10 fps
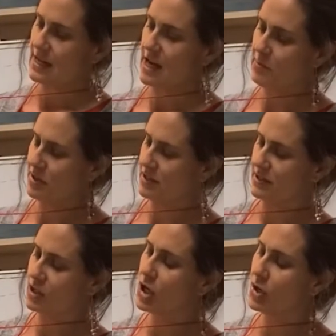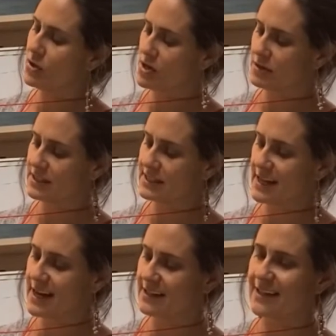I put a code on the
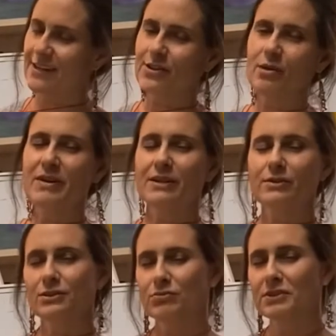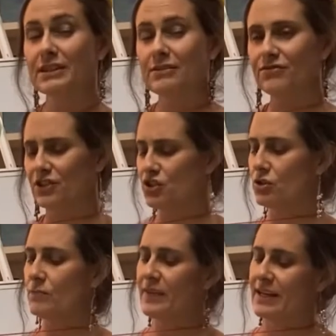side that I thought made it look really
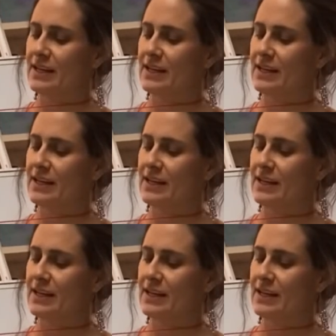official.